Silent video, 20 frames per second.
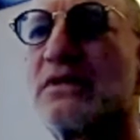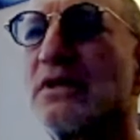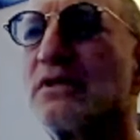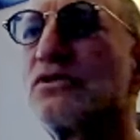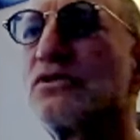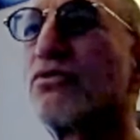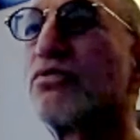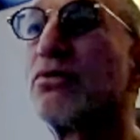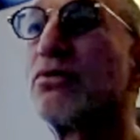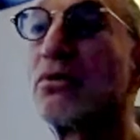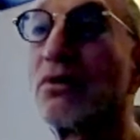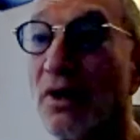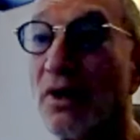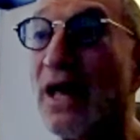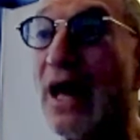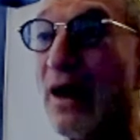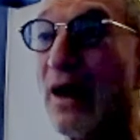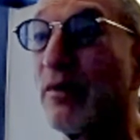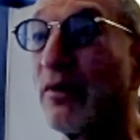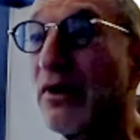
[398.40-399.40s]
is through
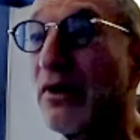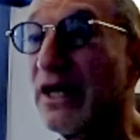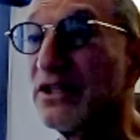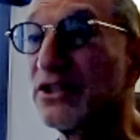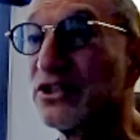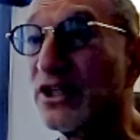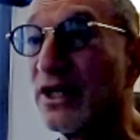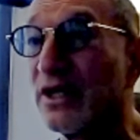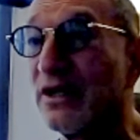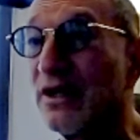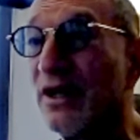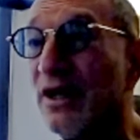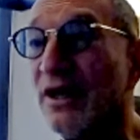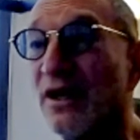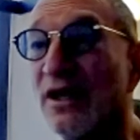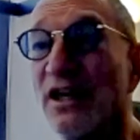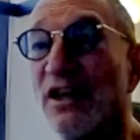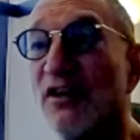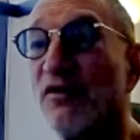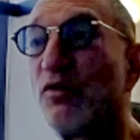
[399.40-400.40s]
collaboration.
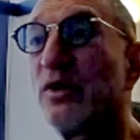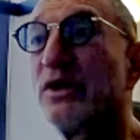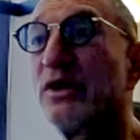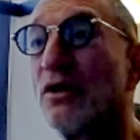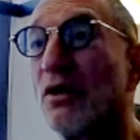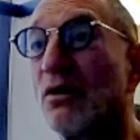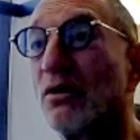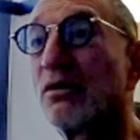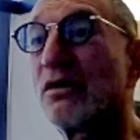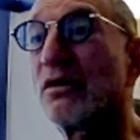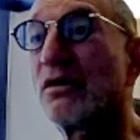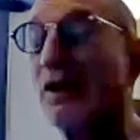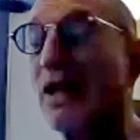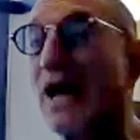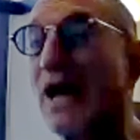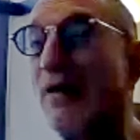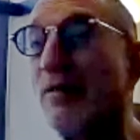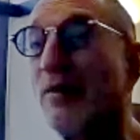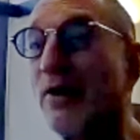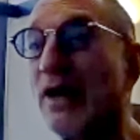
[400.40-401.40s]
If we don't
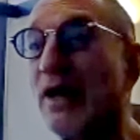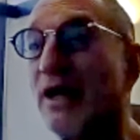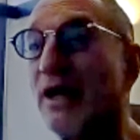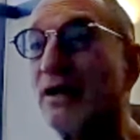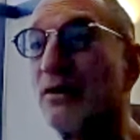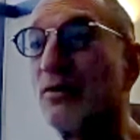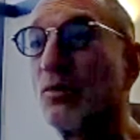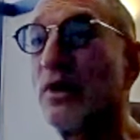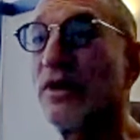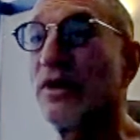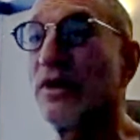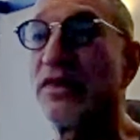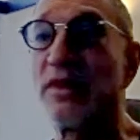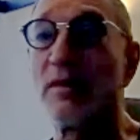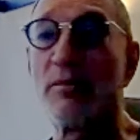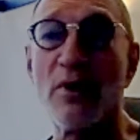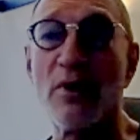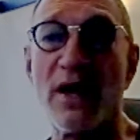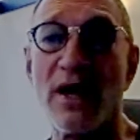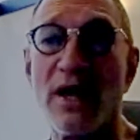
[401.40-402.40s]
collaborate with the
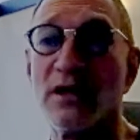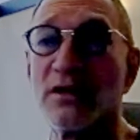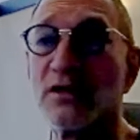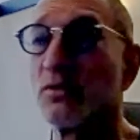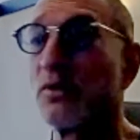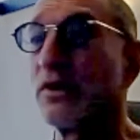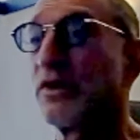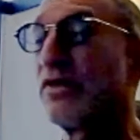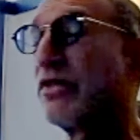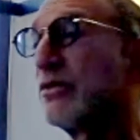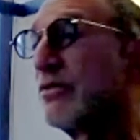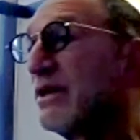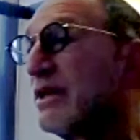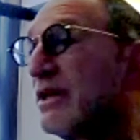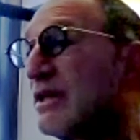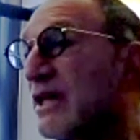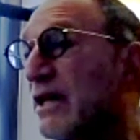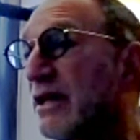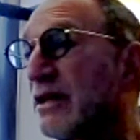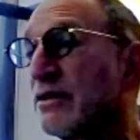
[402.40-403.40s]
brands, with the
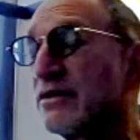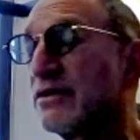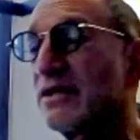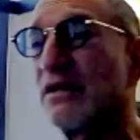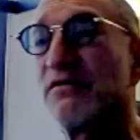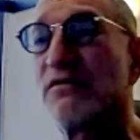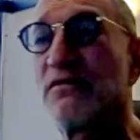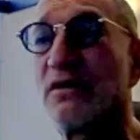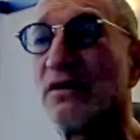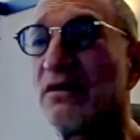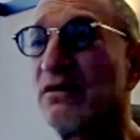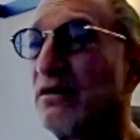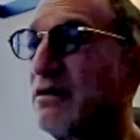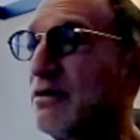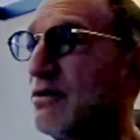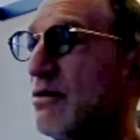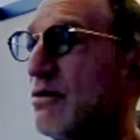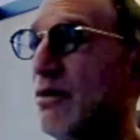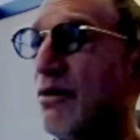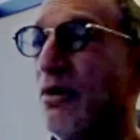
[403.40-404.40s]
retailers, and
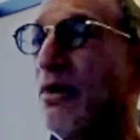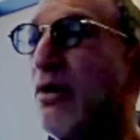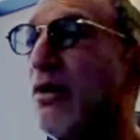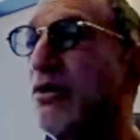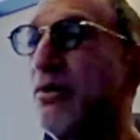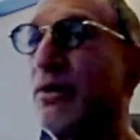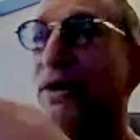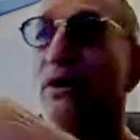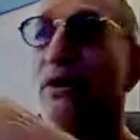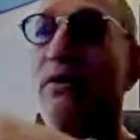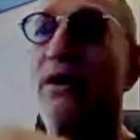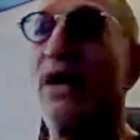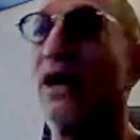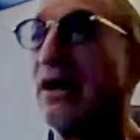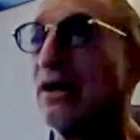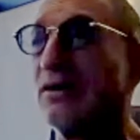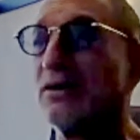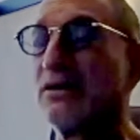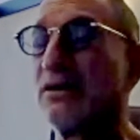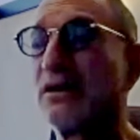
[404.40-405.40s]
all the way
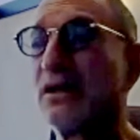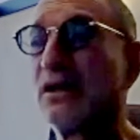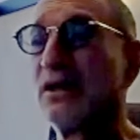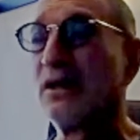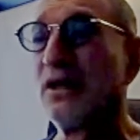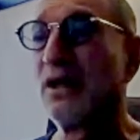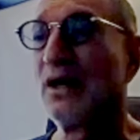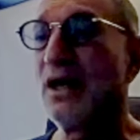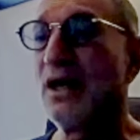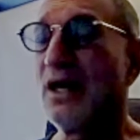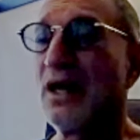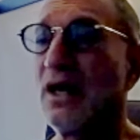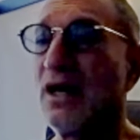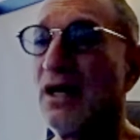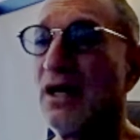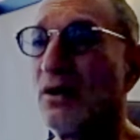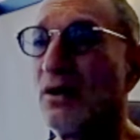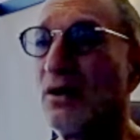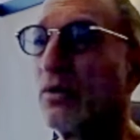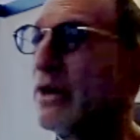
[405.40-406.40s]
around,
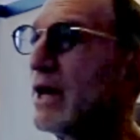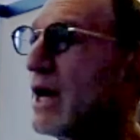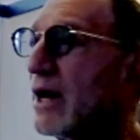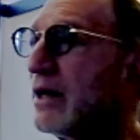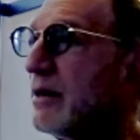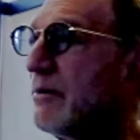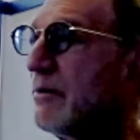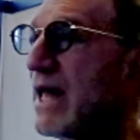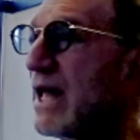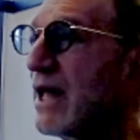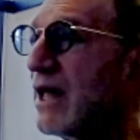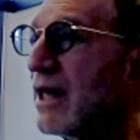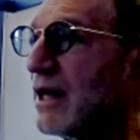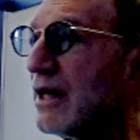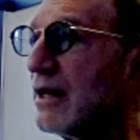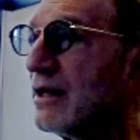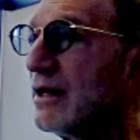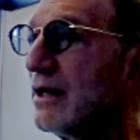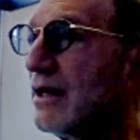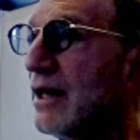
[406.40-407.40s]
we're not going to make it.
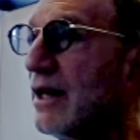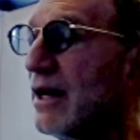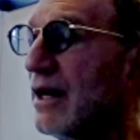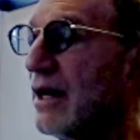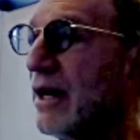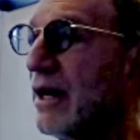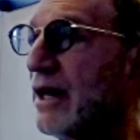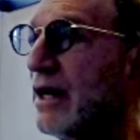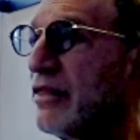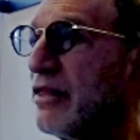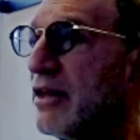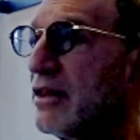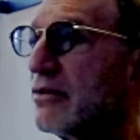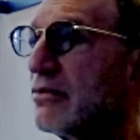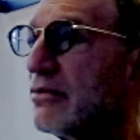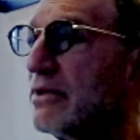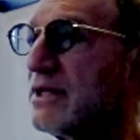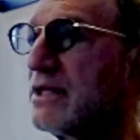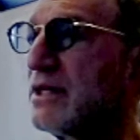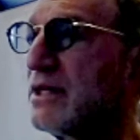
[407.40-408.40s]
And I think the
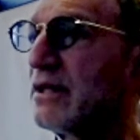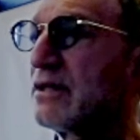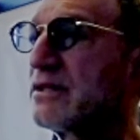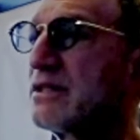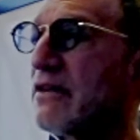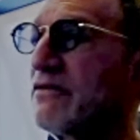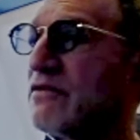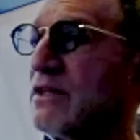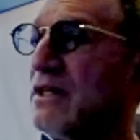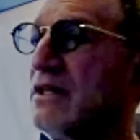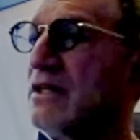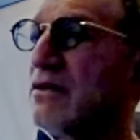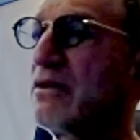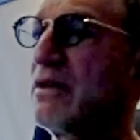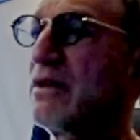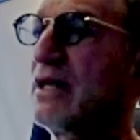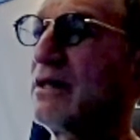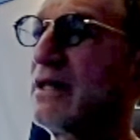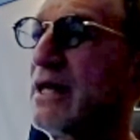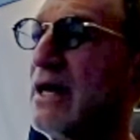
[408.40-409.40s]
retailers have to hear
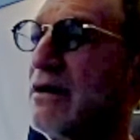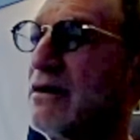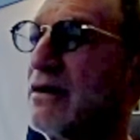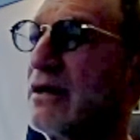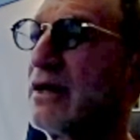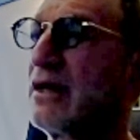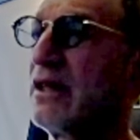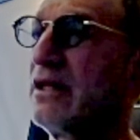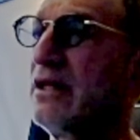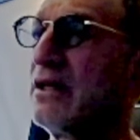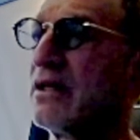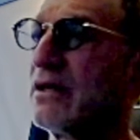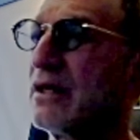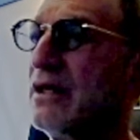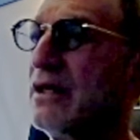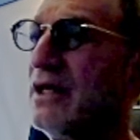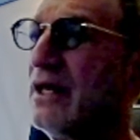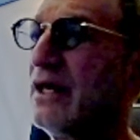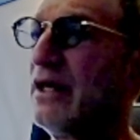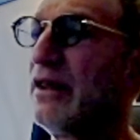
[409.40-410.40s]
that loud and clear.
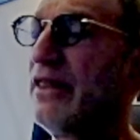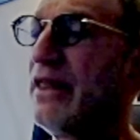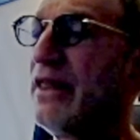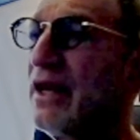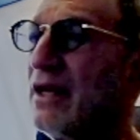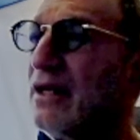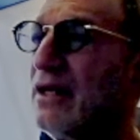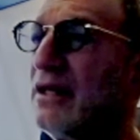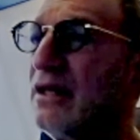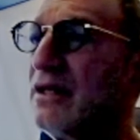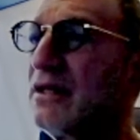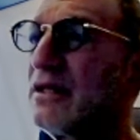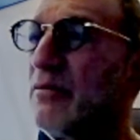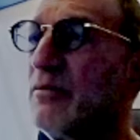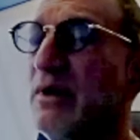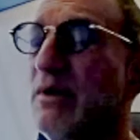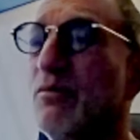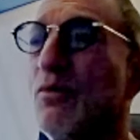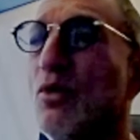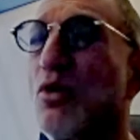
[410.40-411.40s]
They need to
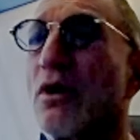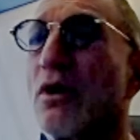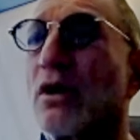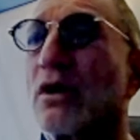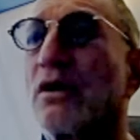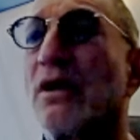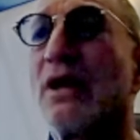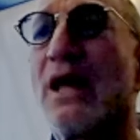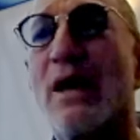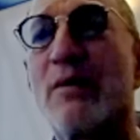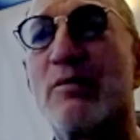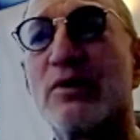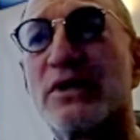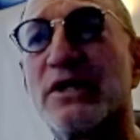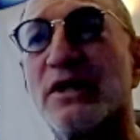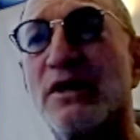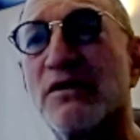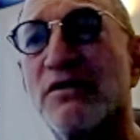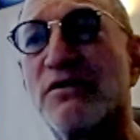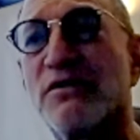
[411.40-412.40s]
be more
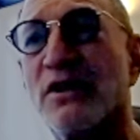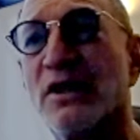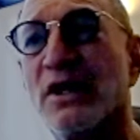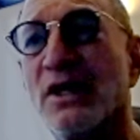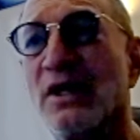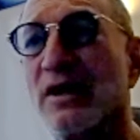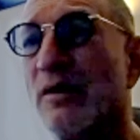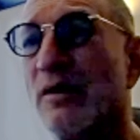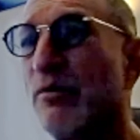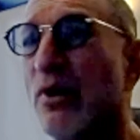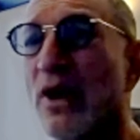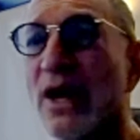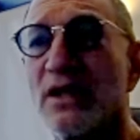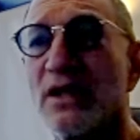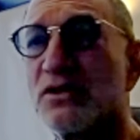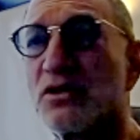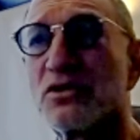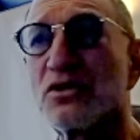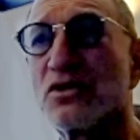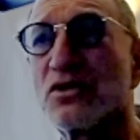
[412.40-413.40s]
collaborative. The brands
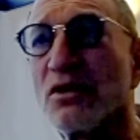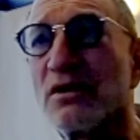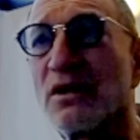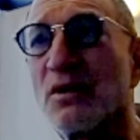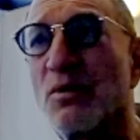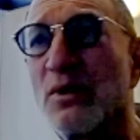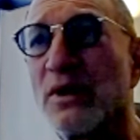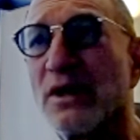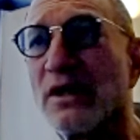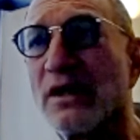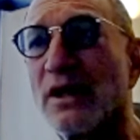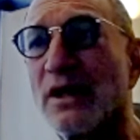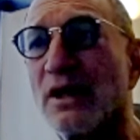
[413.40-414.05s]
are certainly willing.